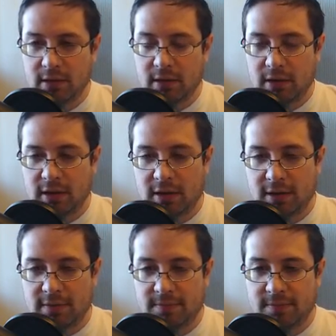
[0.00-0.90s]

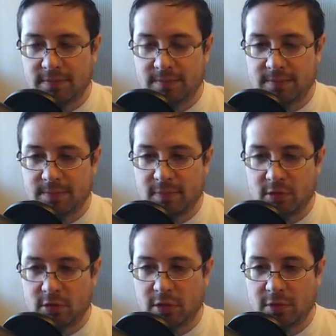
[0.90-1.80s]

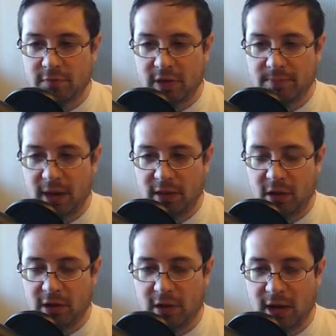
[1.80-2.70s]
So you could really buy a
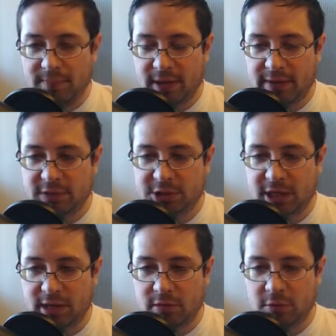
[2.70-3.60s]
lot of time by giving
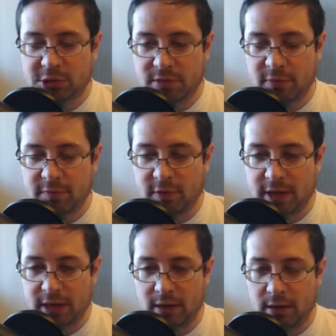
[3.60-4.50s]
checks. Don't just move your
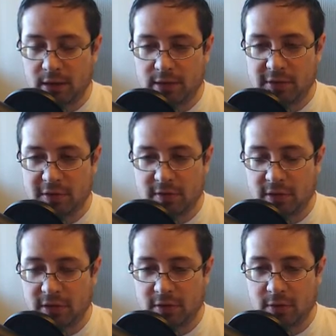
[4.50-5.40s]
king because he's just going
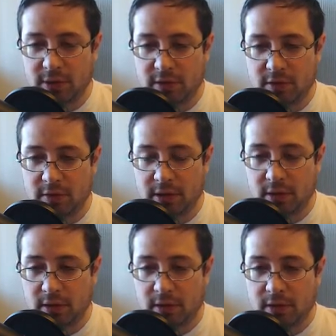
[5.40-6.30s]
to do what he's doing.
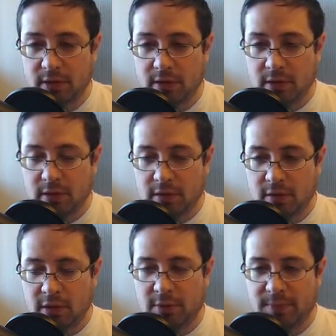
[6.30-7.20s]
So
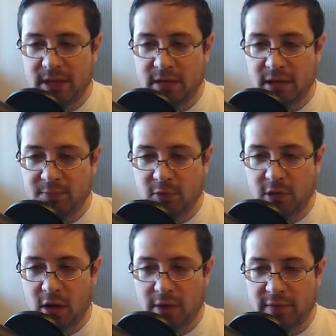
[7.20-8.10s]
you could basically
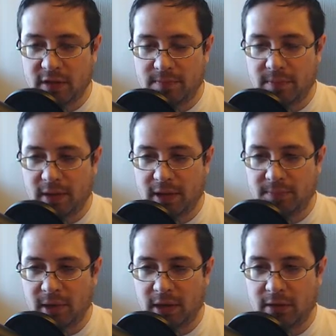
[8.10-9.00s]
prolong this by
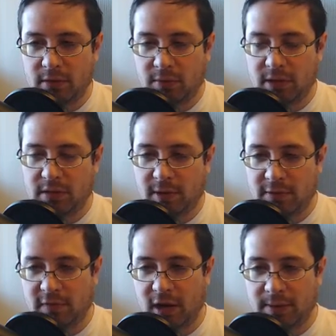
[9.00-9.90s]
twice the amount
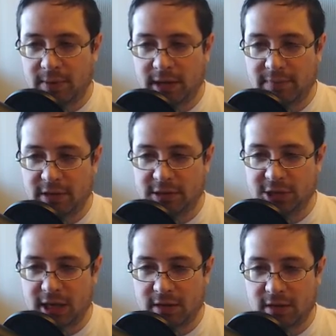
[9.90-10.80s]
of time by giving a
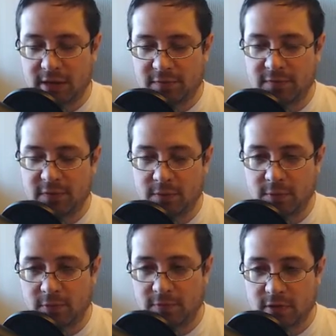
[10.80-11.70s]
check every few
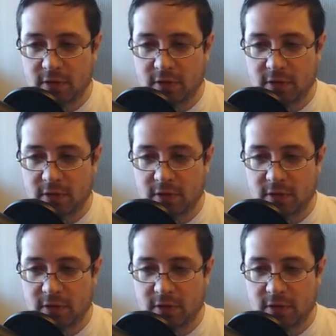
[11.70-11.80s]
moves.